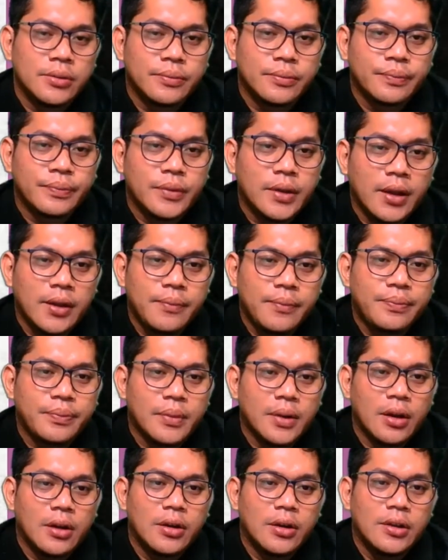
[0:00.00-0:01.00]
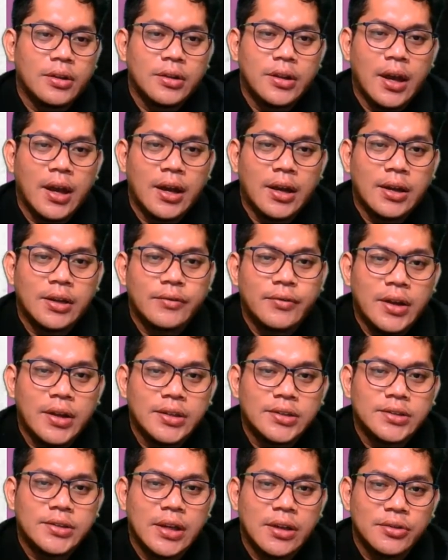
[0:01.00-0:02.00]
Okay, and there are
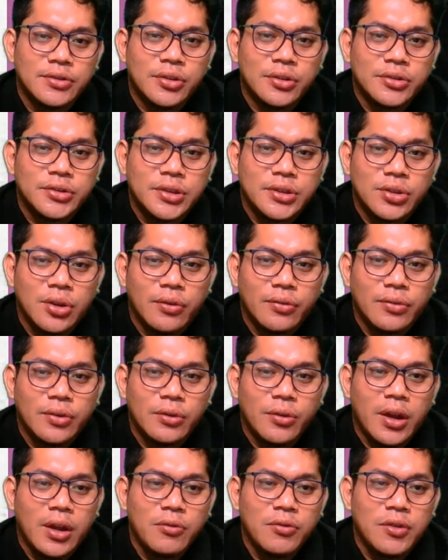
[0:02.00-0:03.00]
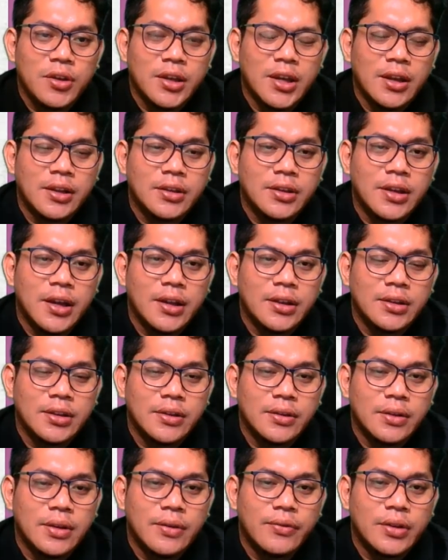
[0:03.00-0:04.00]
various sources of the way we can get the
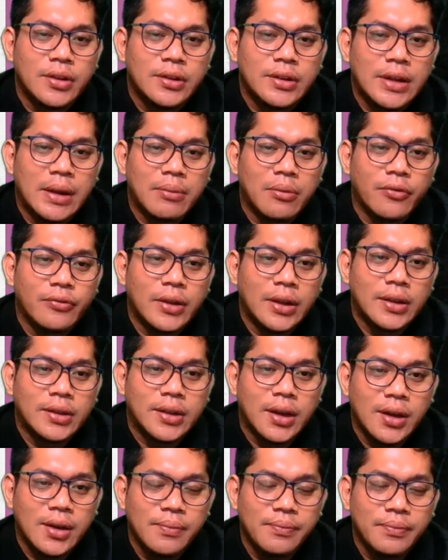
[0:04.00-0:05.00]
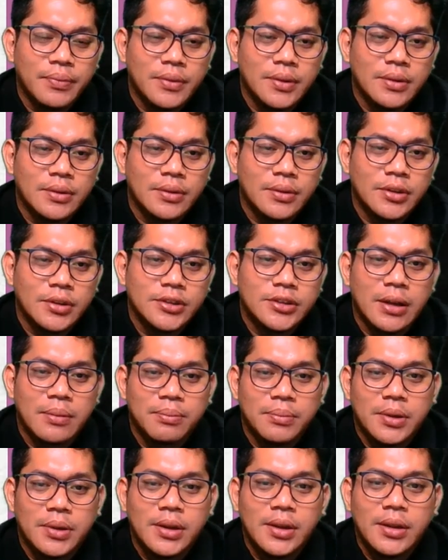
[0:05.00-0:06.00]
different type of data.
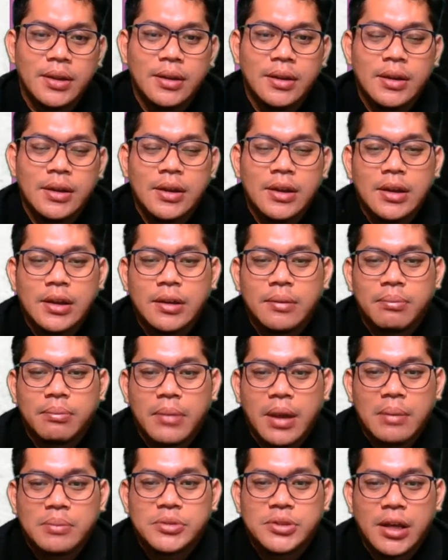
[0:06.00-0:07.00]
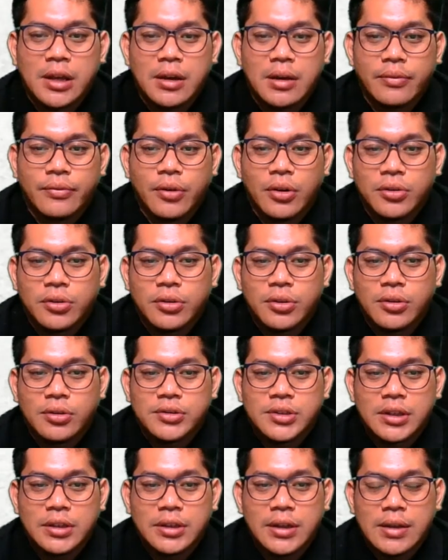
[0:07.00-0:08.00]
Example, maps, aerial photo,
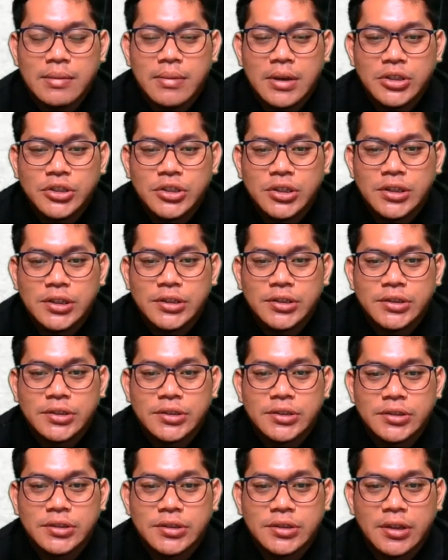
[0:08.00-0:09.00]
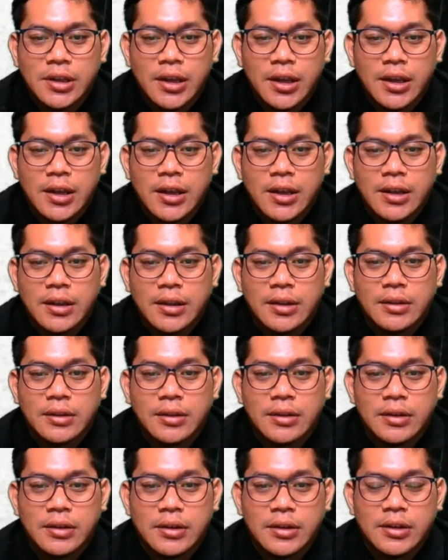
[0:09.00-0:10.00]
satellite images, and
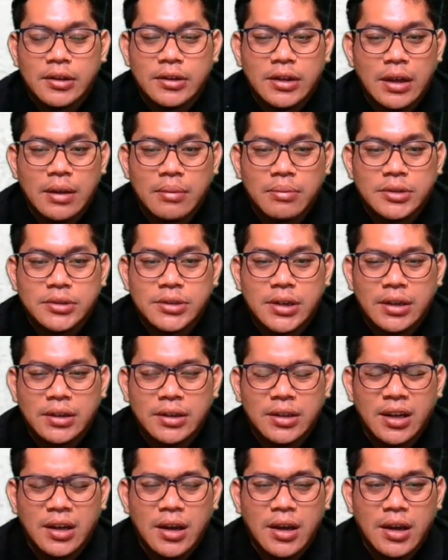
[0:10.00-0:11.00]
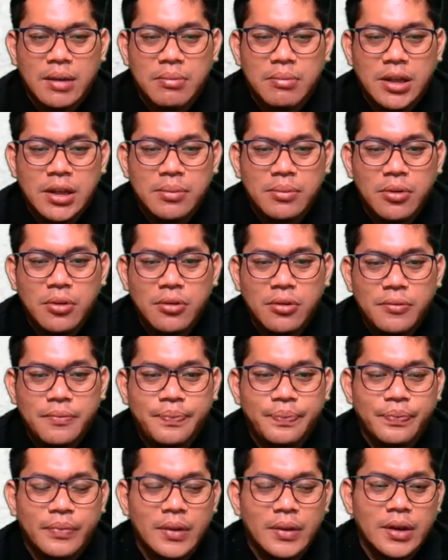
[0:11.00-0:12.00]
tables data, and many more.
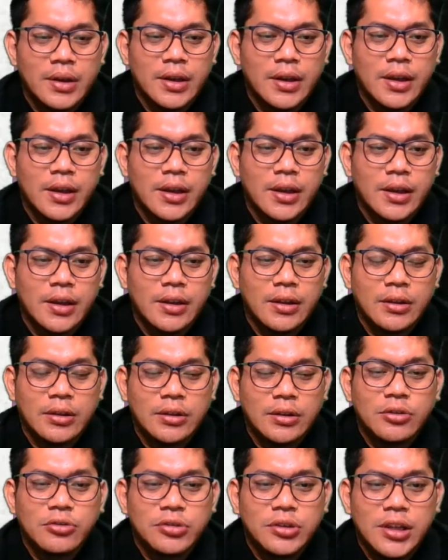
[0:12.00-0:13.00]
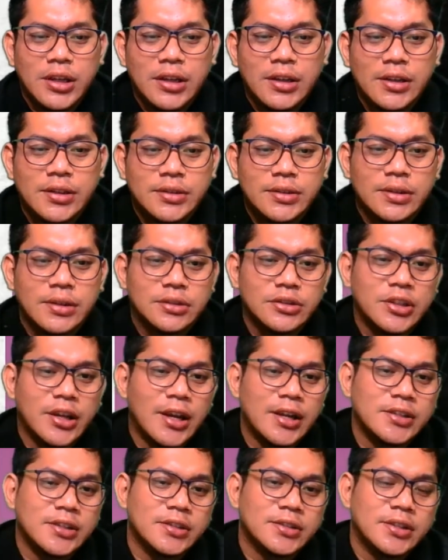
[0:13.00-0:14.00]
And the good thing is
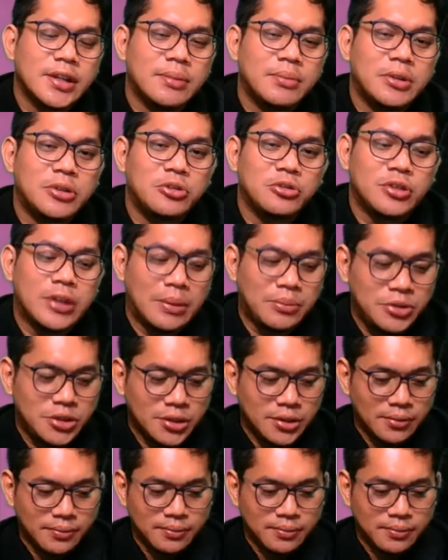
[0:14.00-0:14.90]
GIS is able to capture